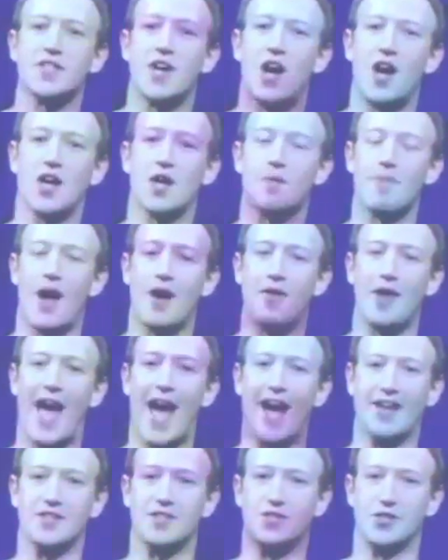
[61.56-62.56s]
to talk about
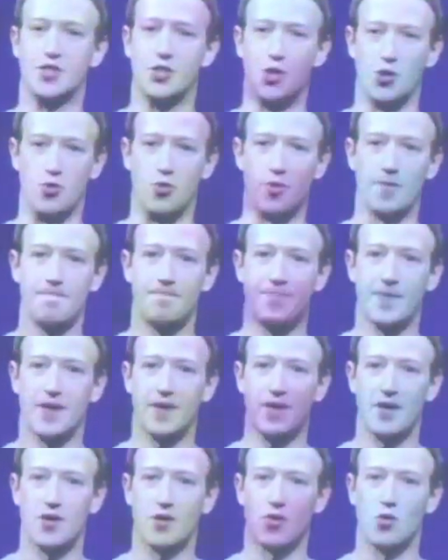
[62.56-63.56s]
Act 2,
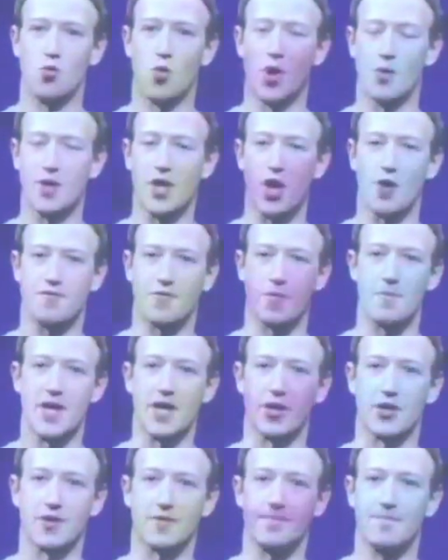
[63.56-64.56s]
where we go from
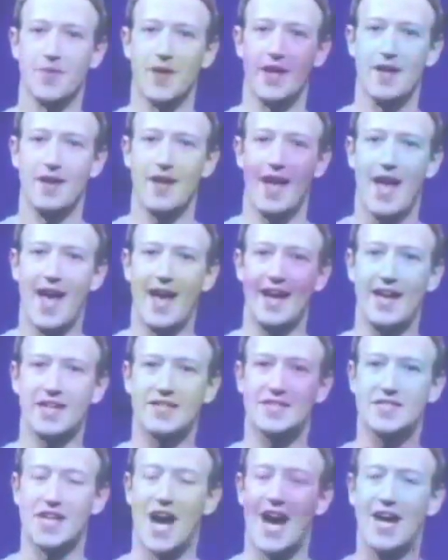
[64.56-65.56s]
here. And
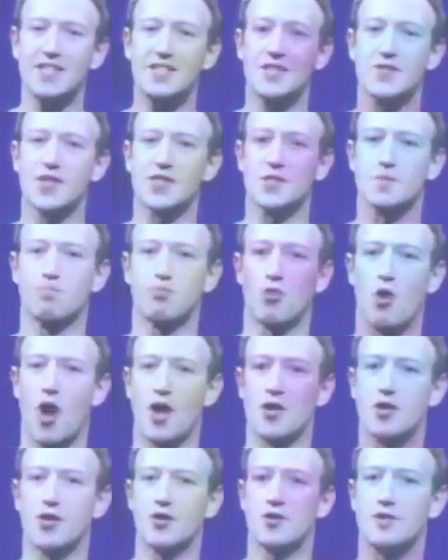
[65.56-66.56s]
it's tied to this
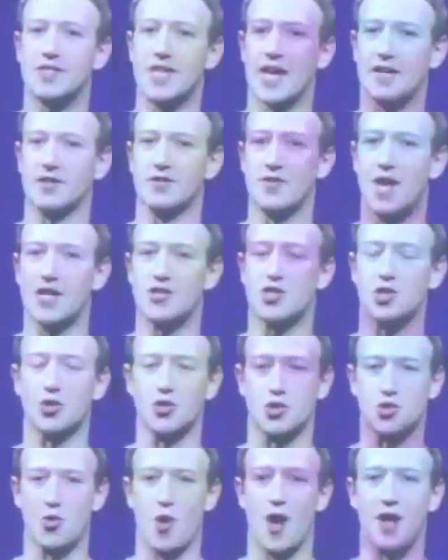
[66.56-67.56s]
broader
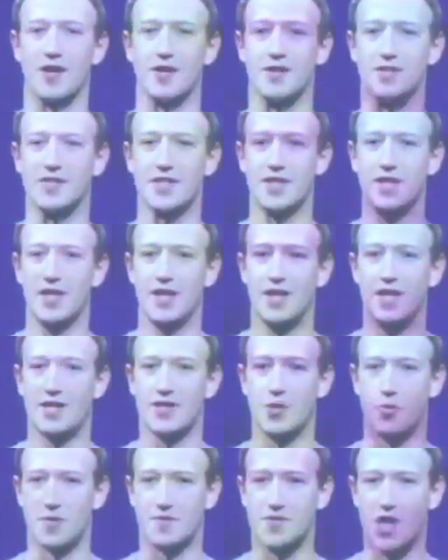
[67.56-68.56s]
technological trend
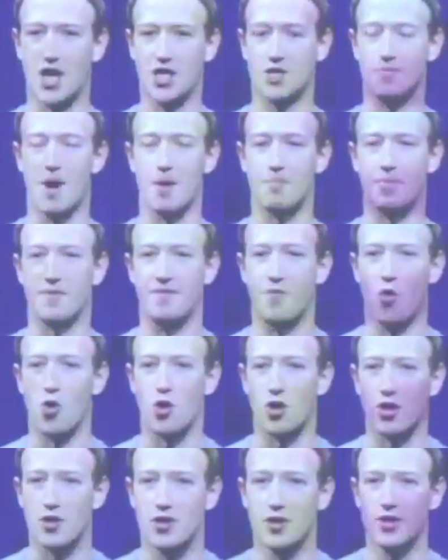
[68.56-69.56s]
that we've talked about
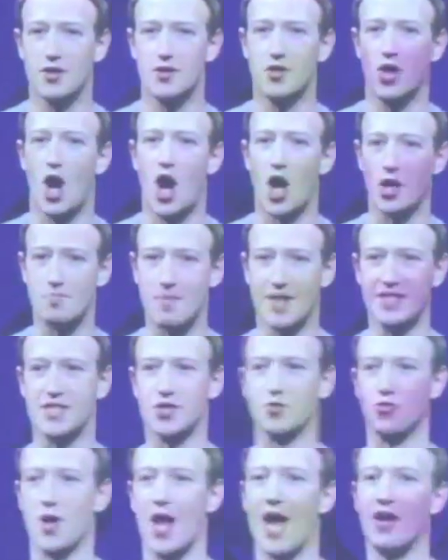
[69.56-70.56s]
before,
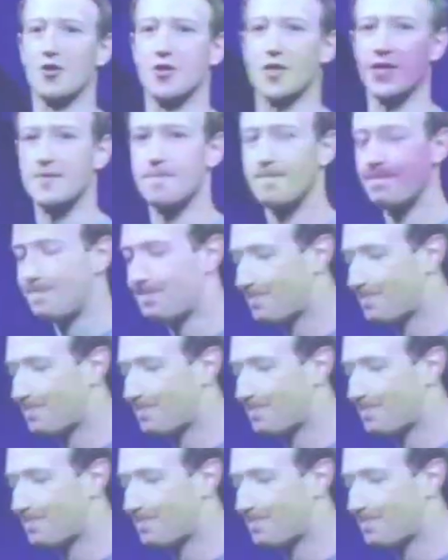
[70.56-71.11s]
augmented reality.